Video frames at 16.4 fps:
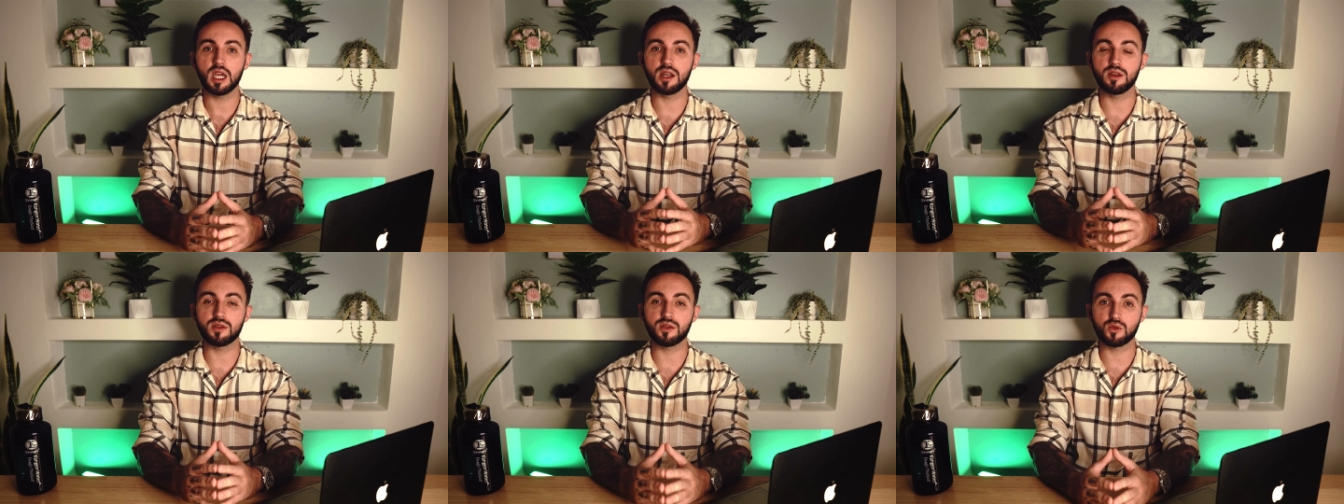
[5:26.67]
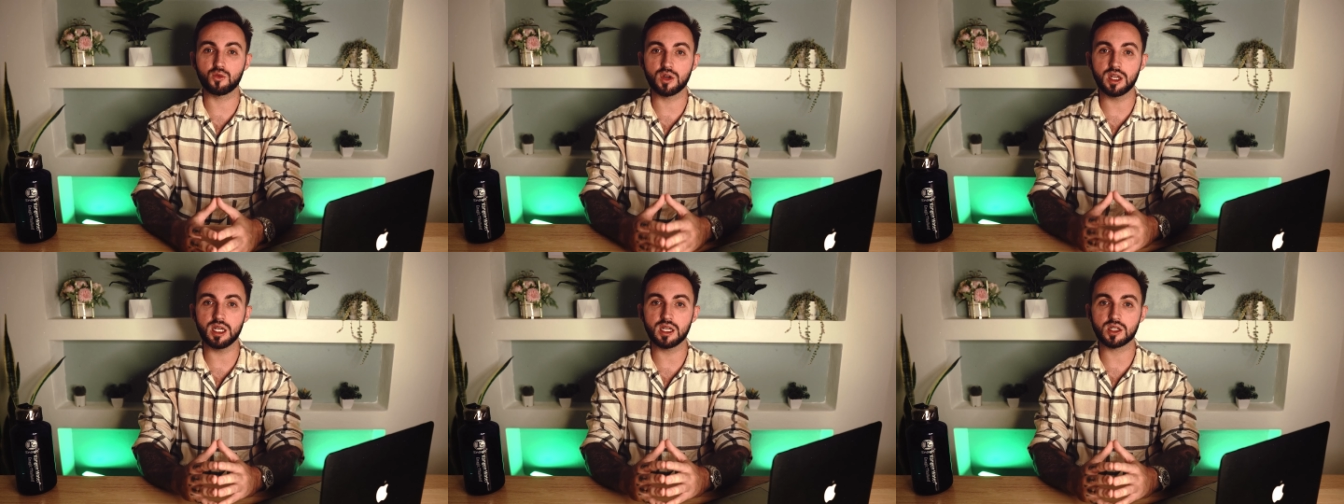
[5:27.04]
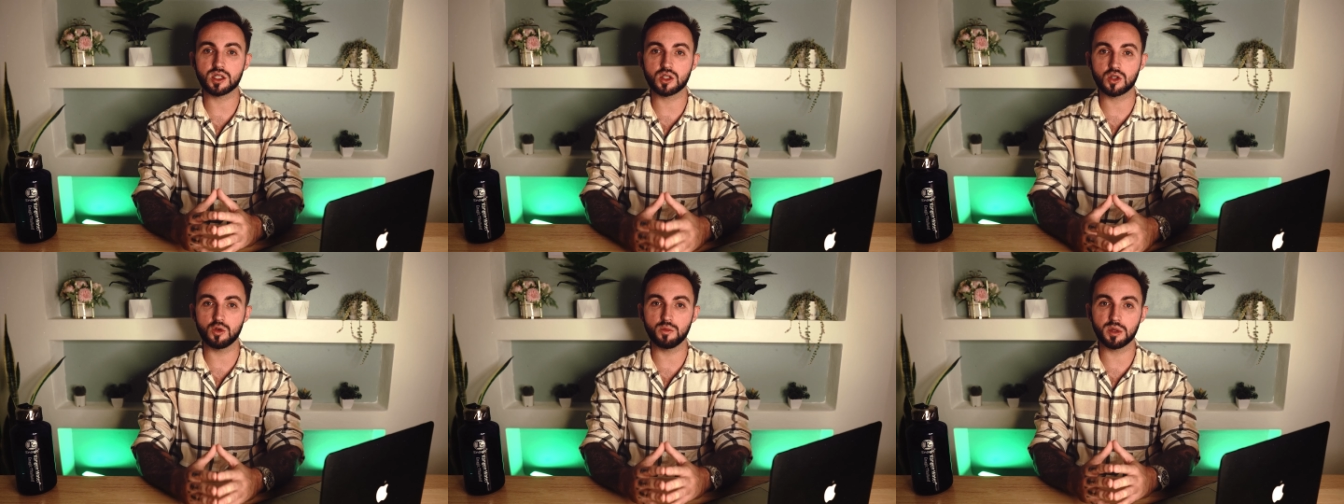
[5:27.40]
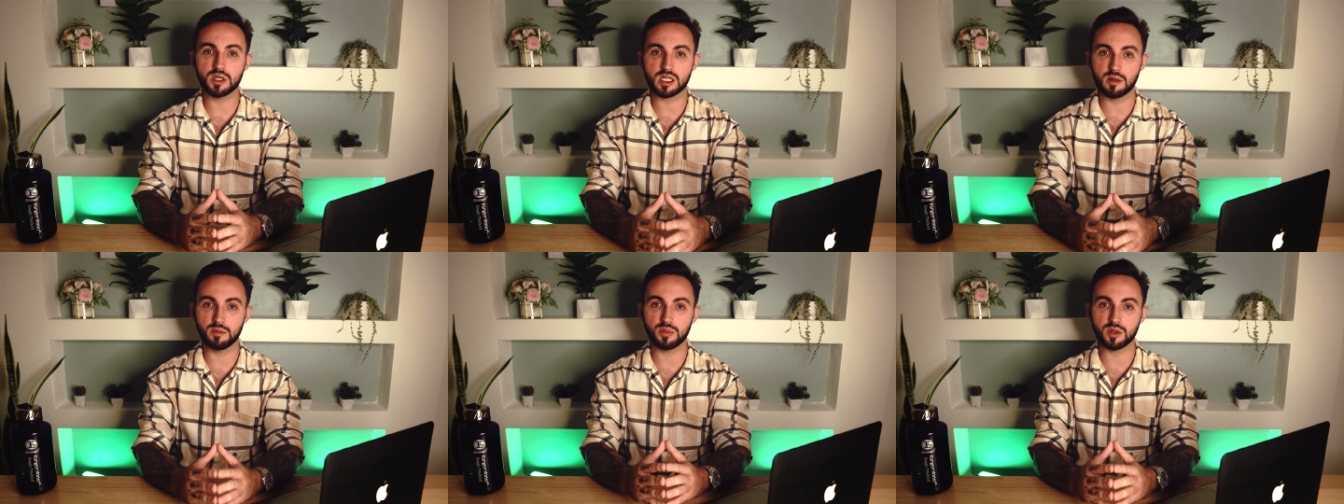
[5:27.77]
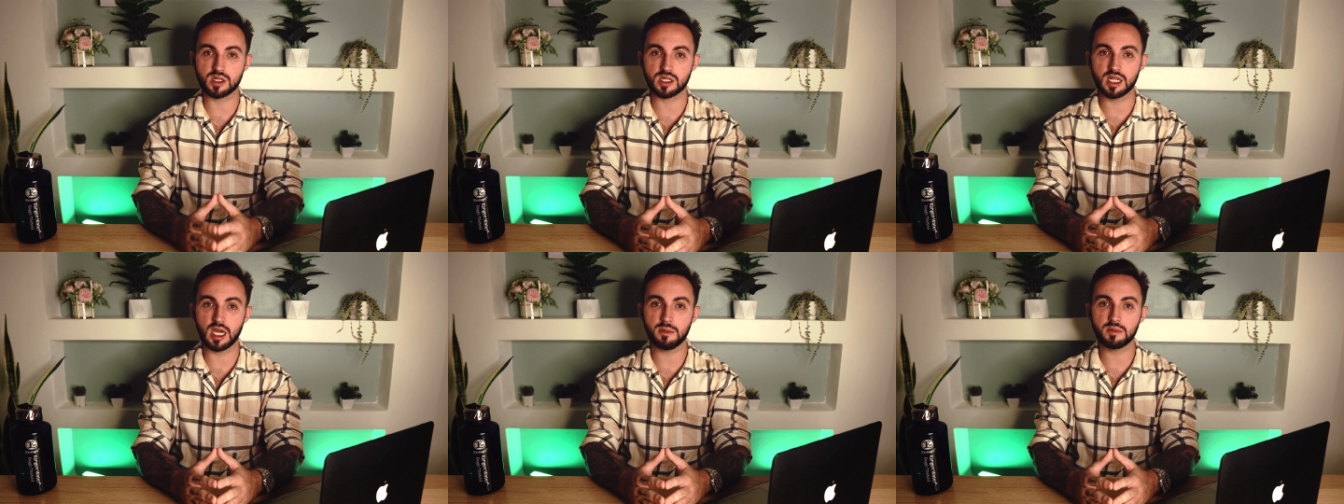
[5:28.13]
in 3 super simple
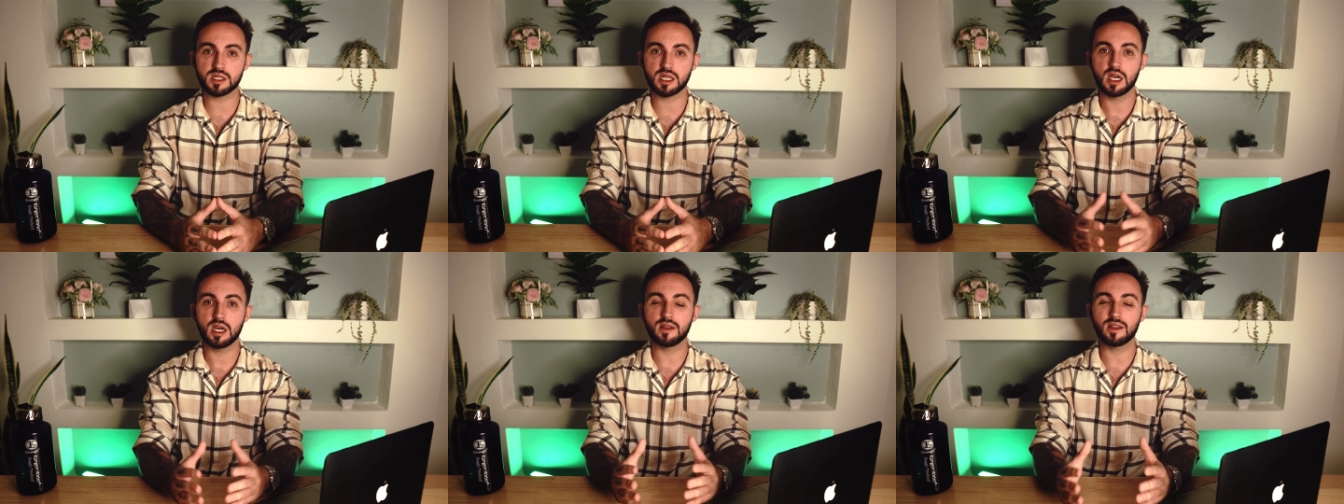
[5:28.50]
steps